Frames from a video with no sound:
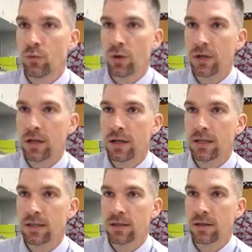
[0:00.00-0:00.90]
what
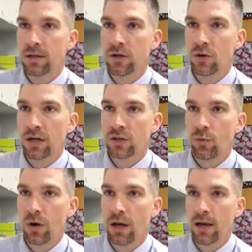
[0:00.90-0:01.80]
is the
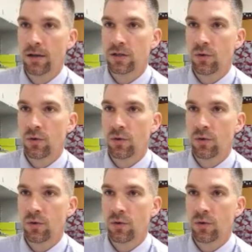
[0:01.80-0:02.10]
direction we're headed.